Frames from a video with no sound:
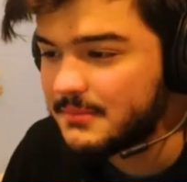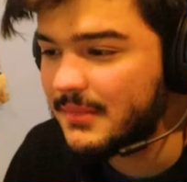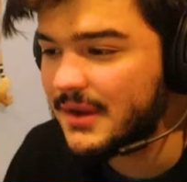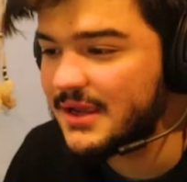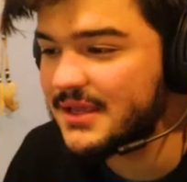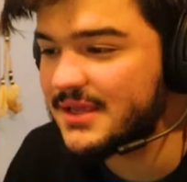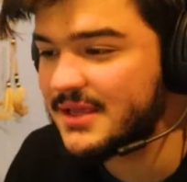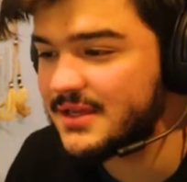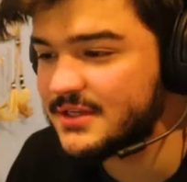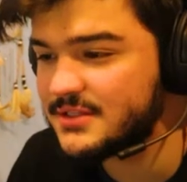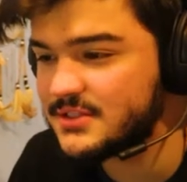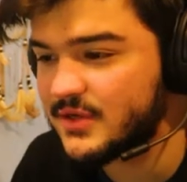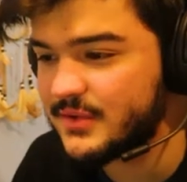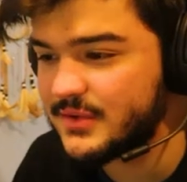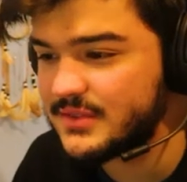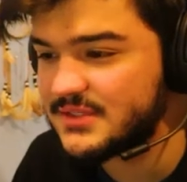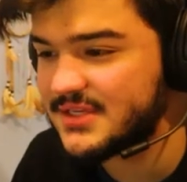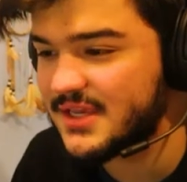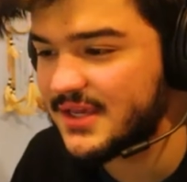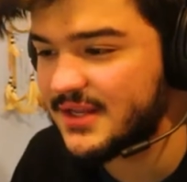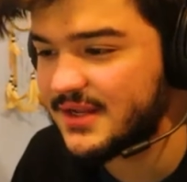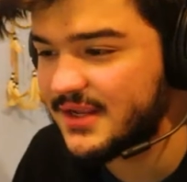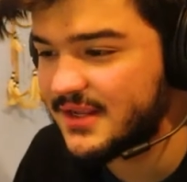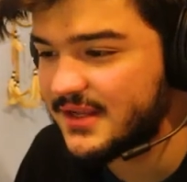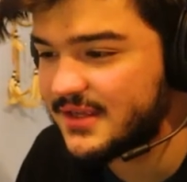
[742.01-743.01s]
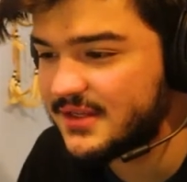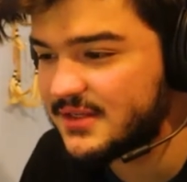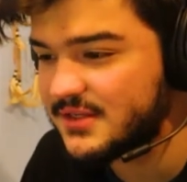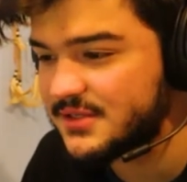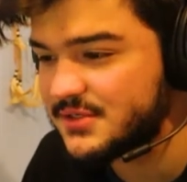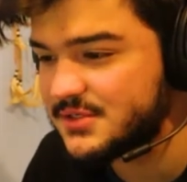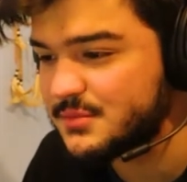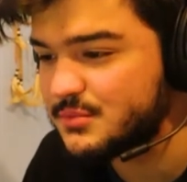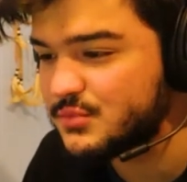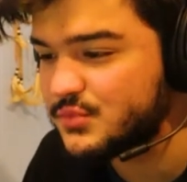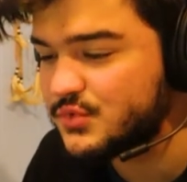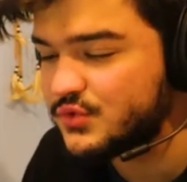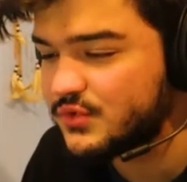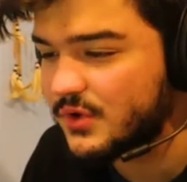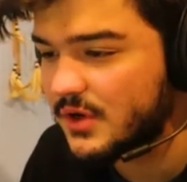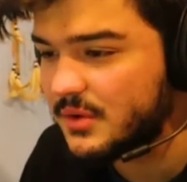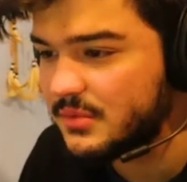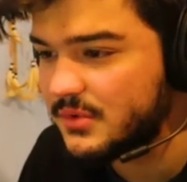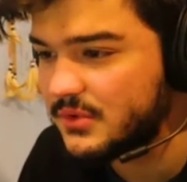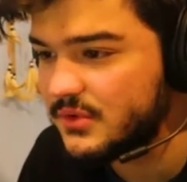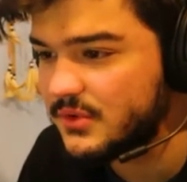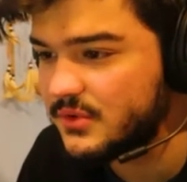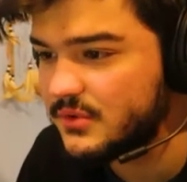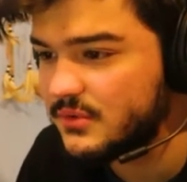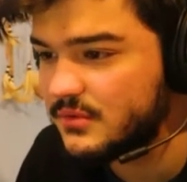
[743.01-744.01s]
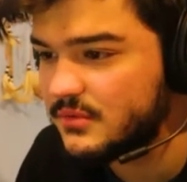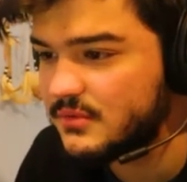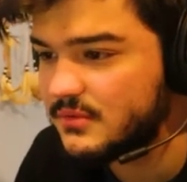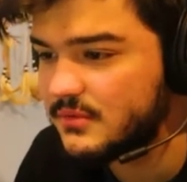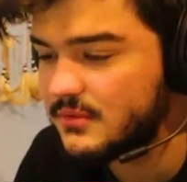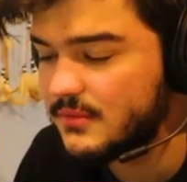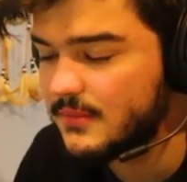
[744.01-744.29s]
My king's always getting into some trouble, dude.